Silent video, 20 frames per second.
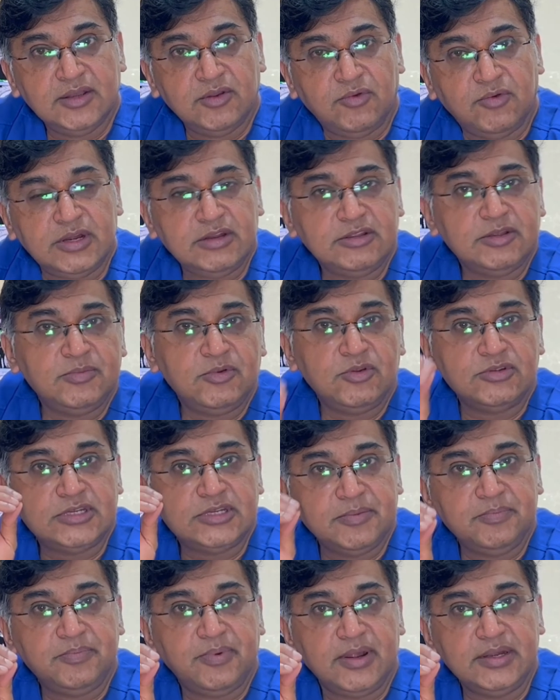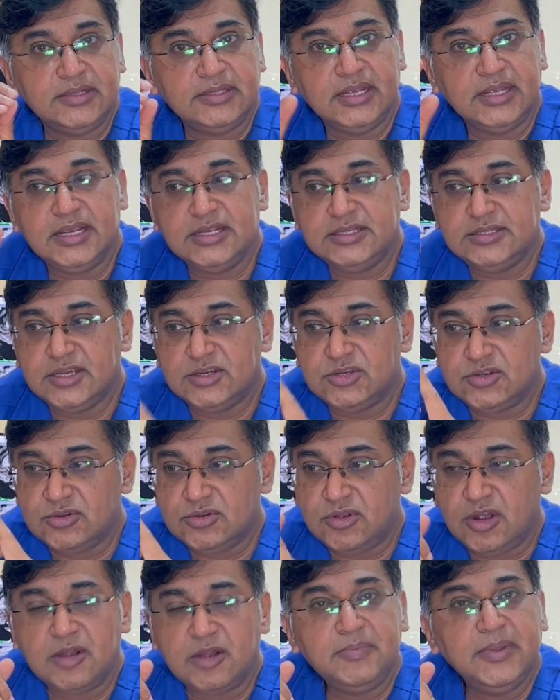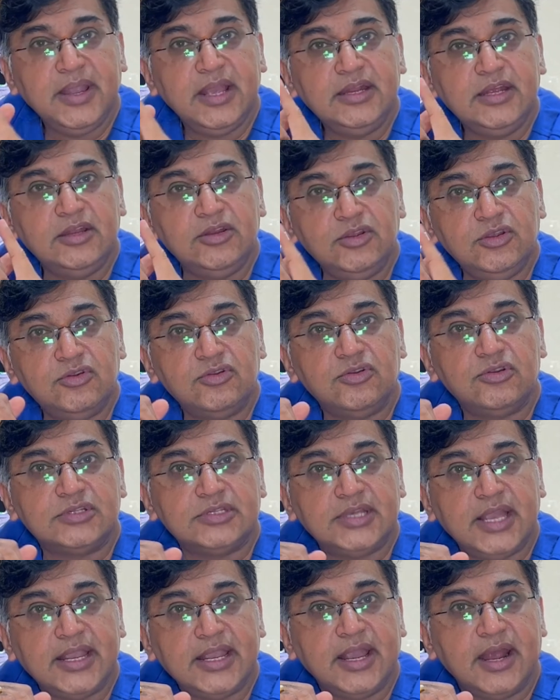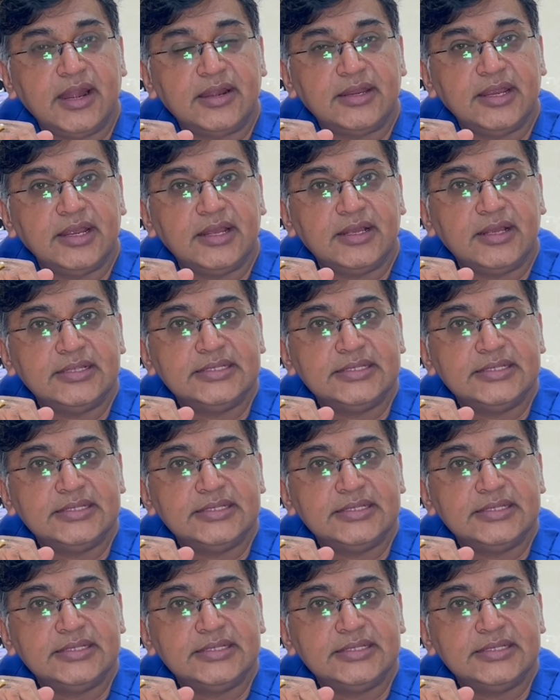One of the most important things is there should not be any neuropsychiatric